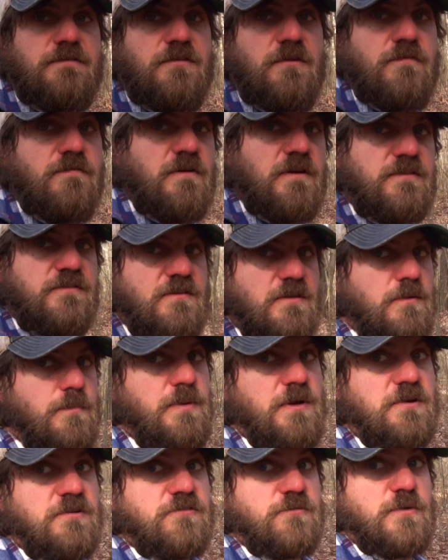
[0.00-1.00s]
So friends, it
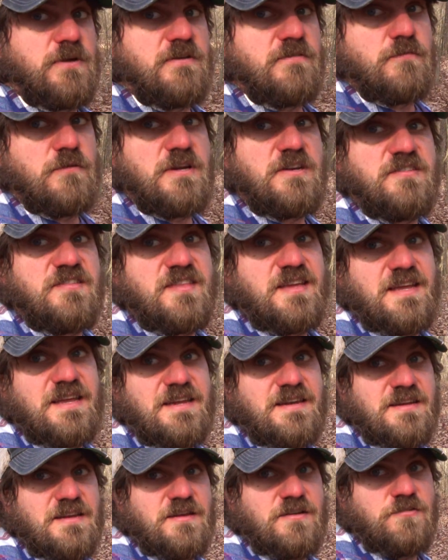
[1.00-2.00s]
appears we have reached the
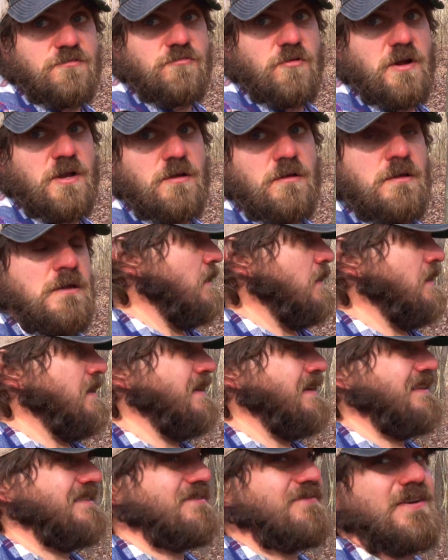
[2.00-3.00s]
Indian Trail.
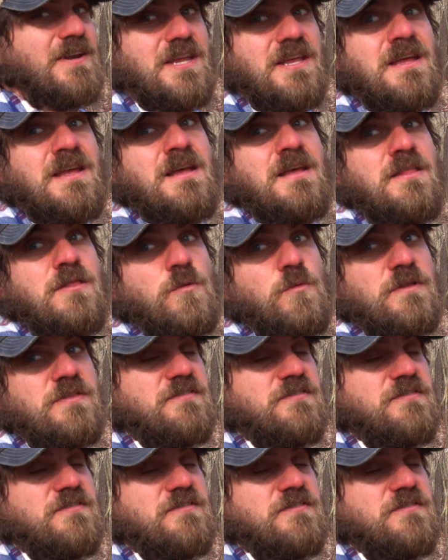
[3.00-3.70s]
It's funny, the one